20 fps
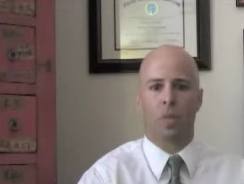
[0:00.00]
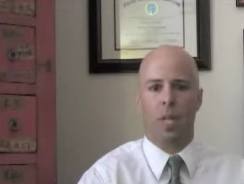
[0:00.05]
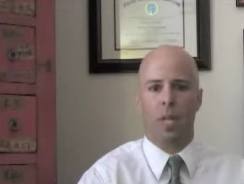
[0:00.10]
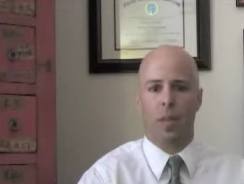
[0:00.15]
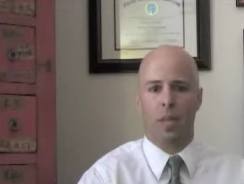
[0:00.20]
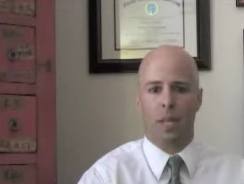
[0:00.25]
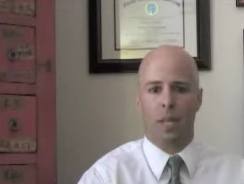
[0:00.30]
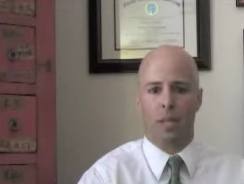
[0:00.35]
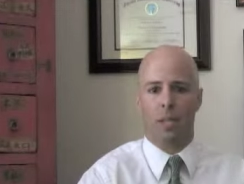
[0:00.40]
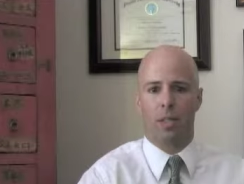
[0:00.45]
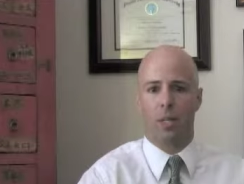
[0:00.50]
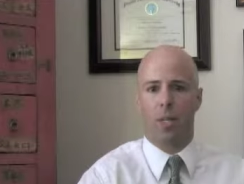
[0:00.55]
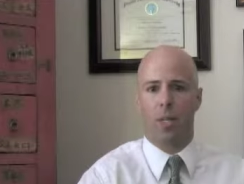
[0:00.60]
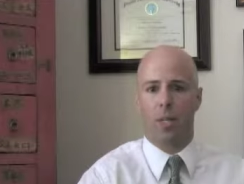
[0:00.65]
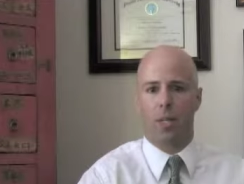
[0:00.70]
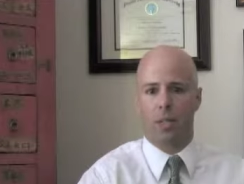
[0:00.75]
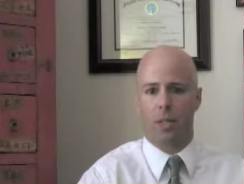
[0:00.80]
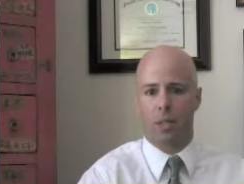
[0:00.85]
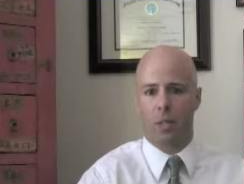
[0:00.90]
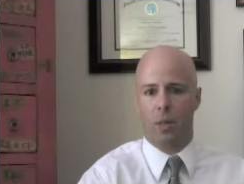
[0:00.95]
This
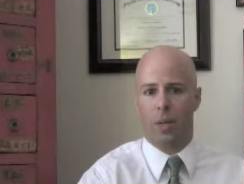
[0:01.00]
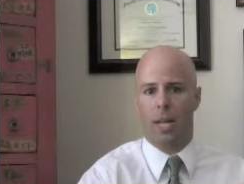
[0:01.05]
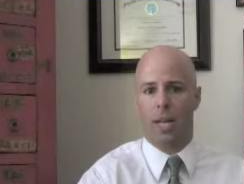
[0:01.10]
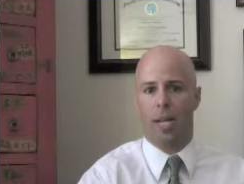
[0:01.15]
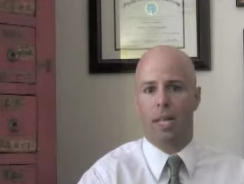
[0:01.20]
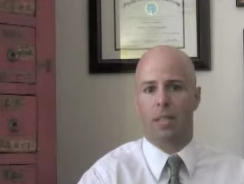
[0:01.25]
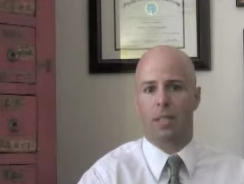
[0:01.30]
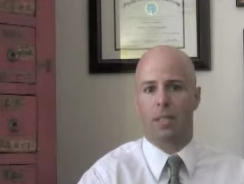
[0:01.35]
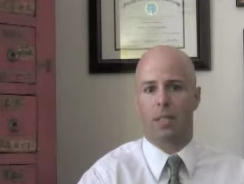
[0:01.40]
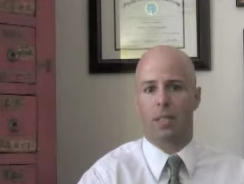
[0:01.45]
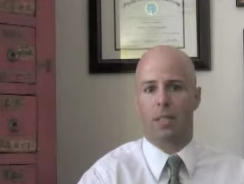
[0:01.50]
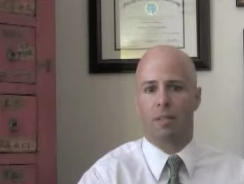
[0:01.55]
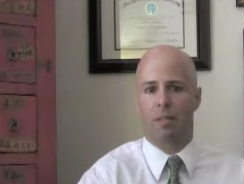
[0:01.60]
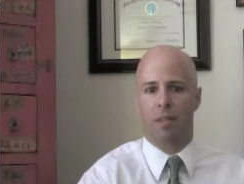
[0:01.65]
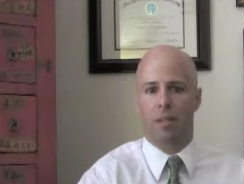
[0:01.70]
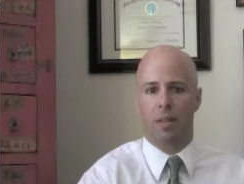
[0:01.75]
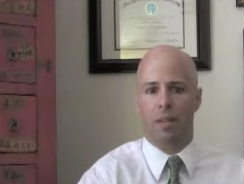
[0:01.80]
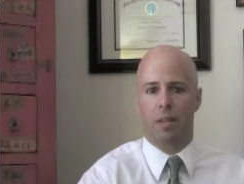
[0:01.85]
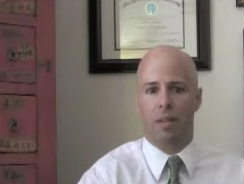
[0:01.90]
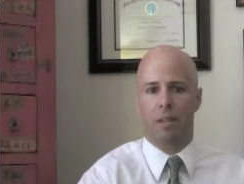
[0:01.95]
also has a
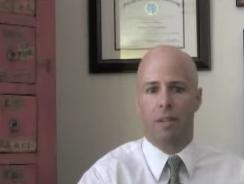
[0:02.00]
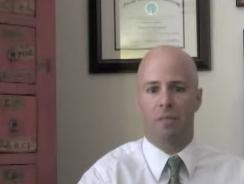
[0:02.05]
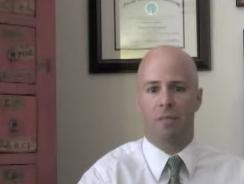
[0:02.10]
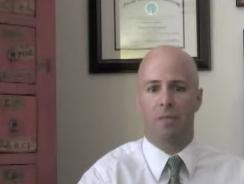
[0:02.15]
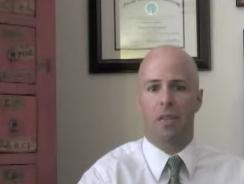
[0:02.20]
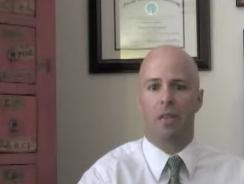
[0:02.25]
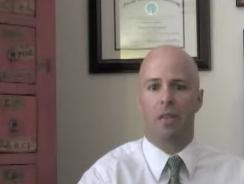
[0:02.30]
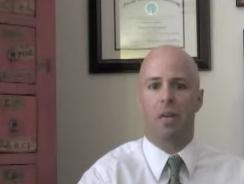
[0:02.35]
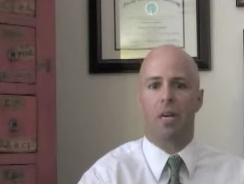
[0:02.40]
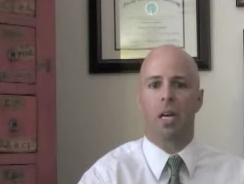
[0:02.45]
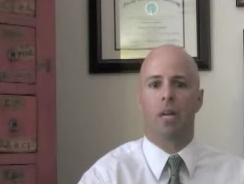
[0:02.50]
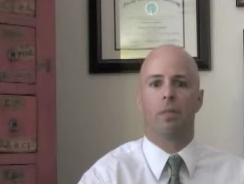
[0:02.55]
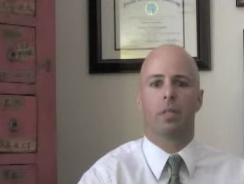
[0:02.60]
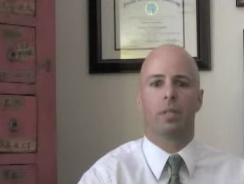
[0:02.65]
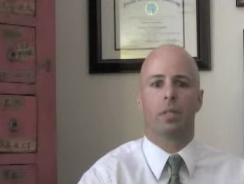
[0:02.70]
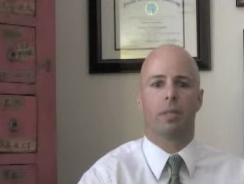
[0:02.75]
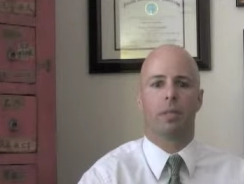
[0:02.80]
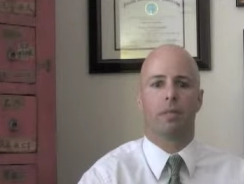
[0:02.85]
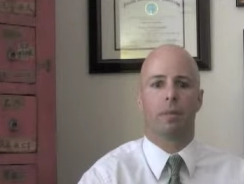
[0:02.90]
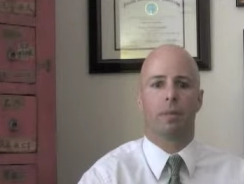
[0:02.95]
very, very high
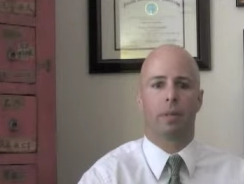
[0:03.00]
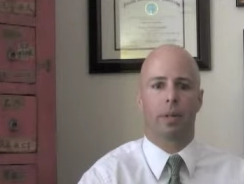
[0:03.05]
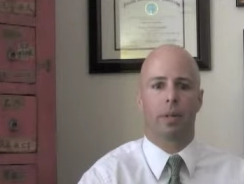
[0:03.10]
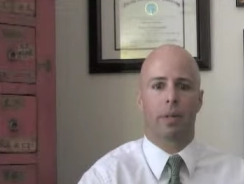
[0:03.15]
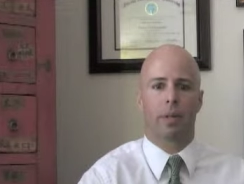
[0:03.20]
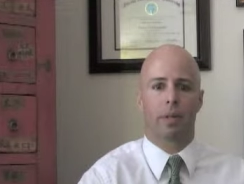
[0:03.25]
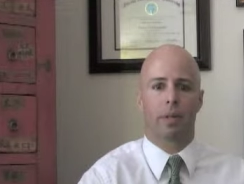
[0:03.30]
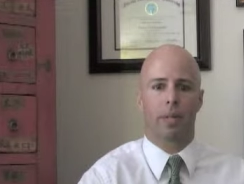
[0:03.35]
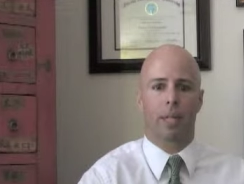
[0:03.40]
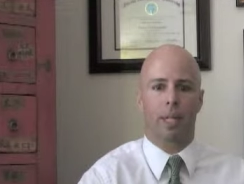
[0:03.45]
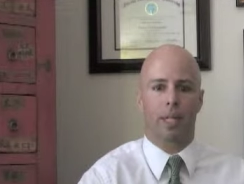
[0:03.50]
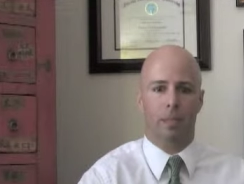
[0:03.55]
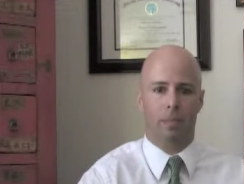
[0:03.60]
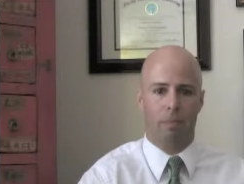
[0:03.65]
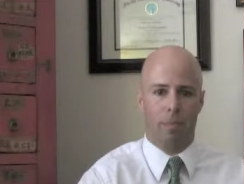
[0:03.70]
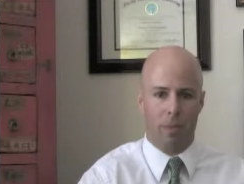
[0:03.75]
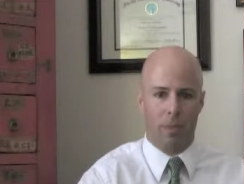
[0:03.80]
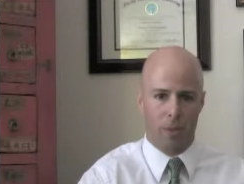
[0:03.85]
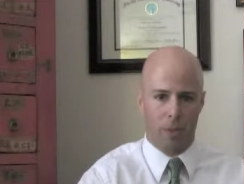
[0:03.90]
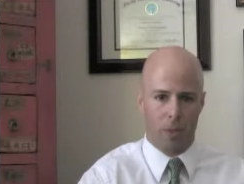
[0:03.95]
risk of overdose as
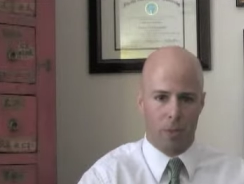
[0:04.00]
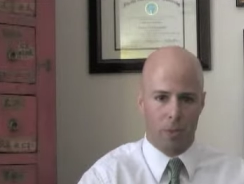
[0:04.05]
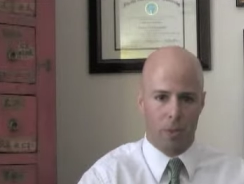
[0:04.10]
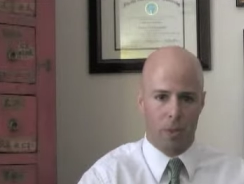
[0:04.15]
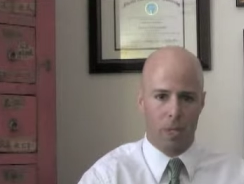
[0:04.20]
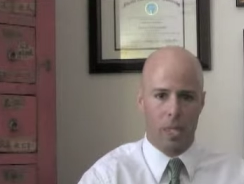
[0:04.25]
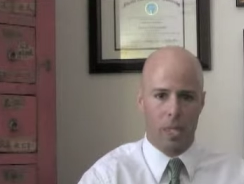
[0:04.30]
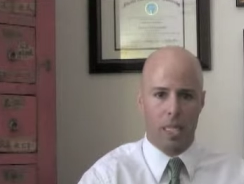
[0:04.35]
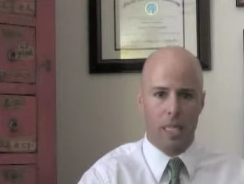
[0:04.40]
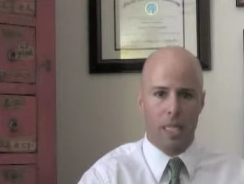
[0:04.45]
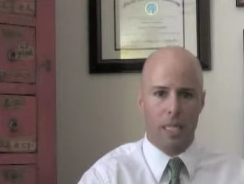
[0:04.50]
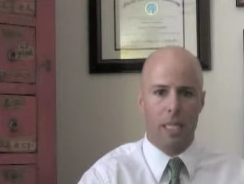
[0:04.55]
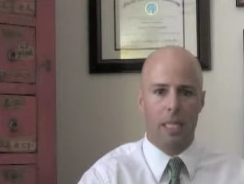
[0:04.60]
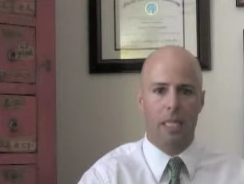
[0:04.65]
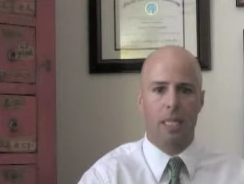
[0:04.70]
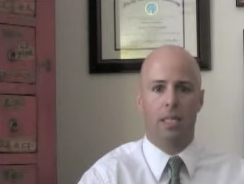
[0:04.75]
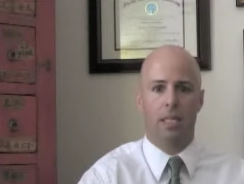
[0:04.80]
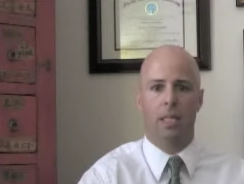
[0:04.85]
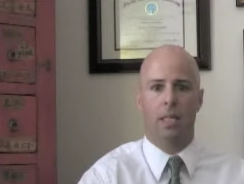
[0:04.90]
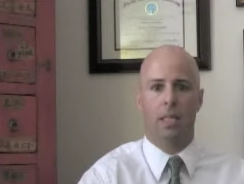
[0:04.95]
methadone
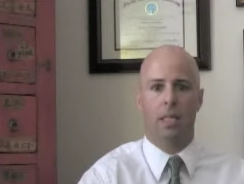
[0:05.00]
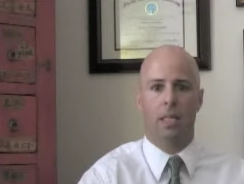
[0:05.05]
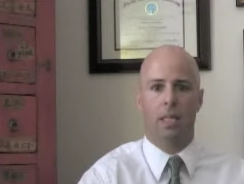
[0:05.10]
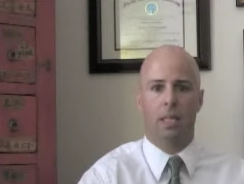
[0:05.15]
is